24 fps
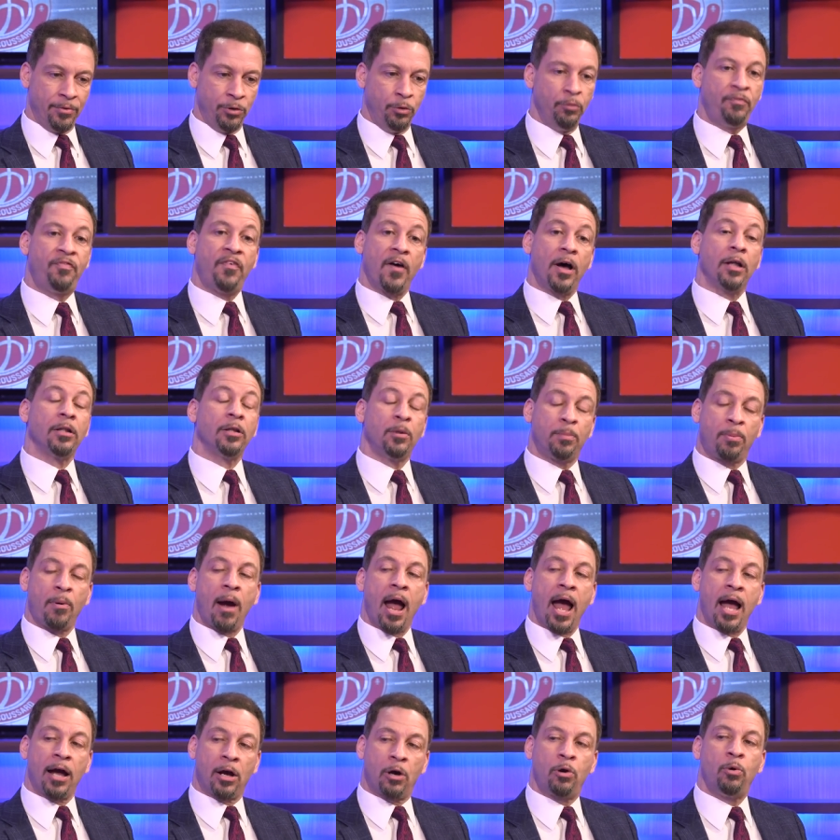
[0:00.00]
you felt
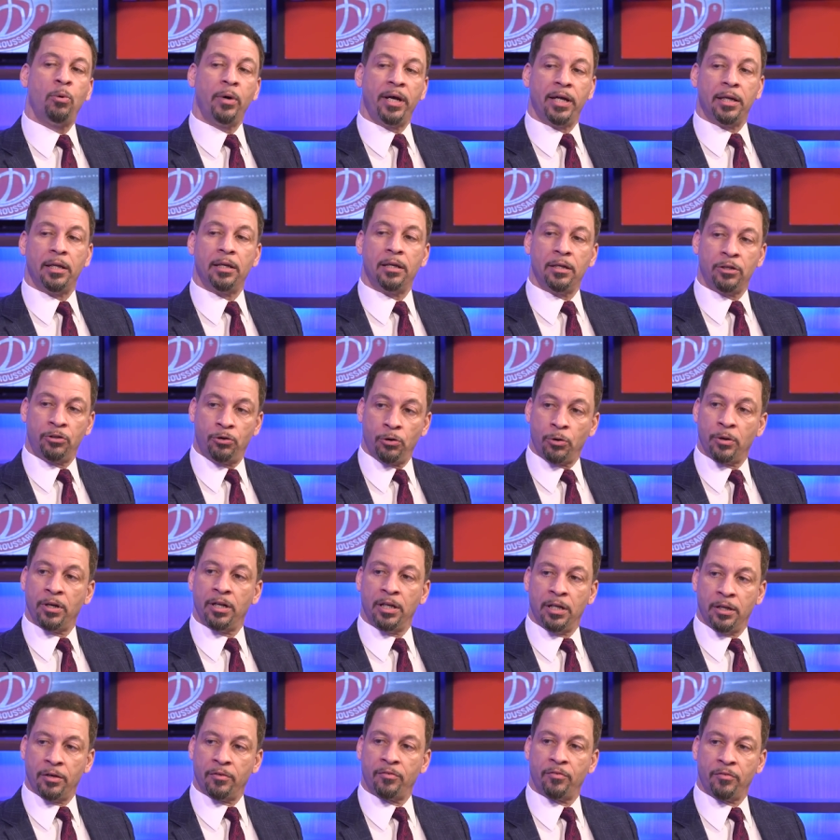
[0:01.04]
LeBron quit
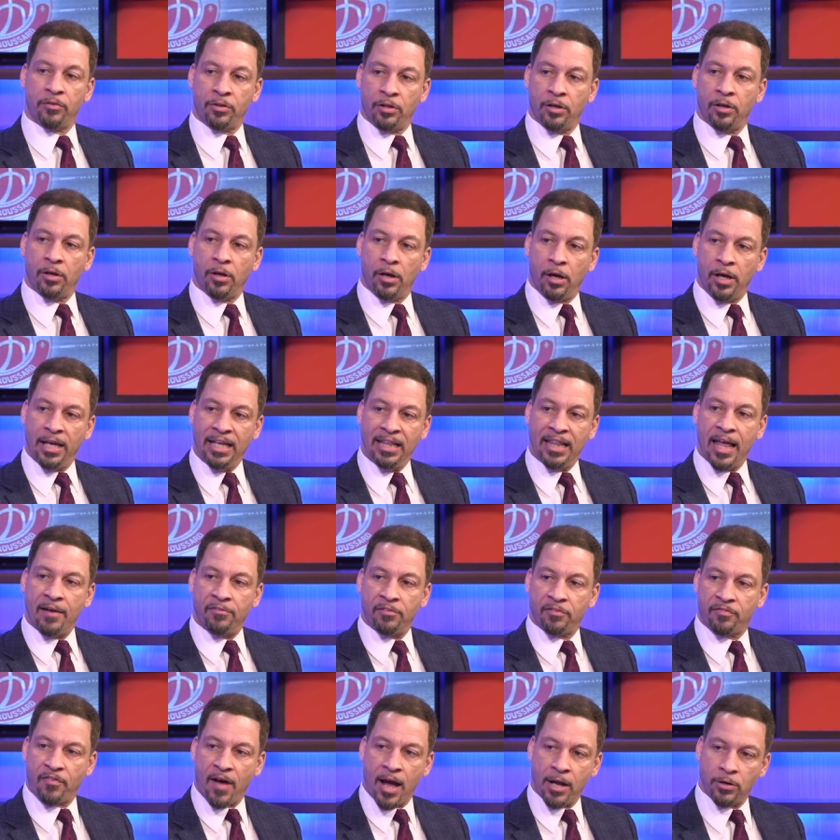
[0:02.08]
during the, the
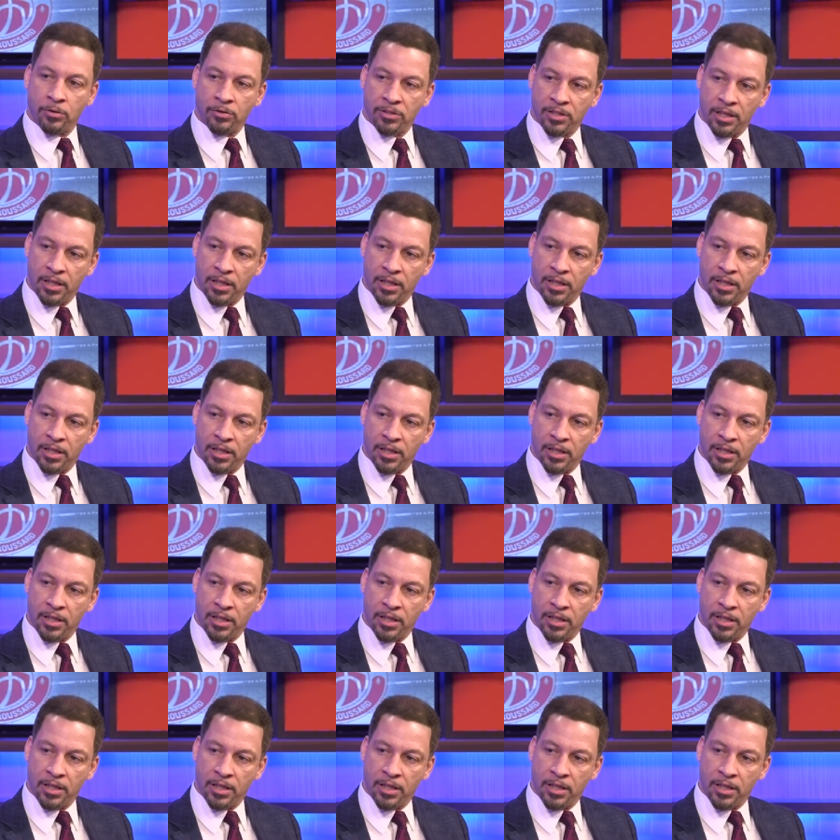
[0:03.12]
11 finals